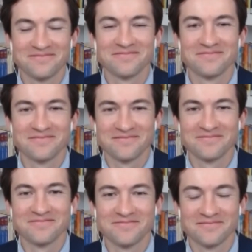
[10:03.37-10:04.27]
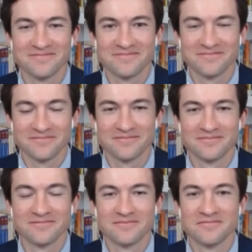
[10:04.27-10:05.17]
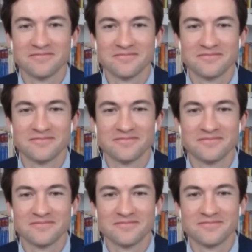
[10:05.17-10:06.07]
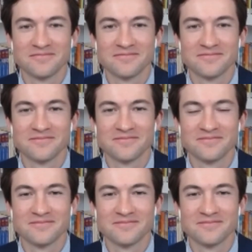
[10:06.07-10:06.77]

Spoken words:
The person shown says nothing.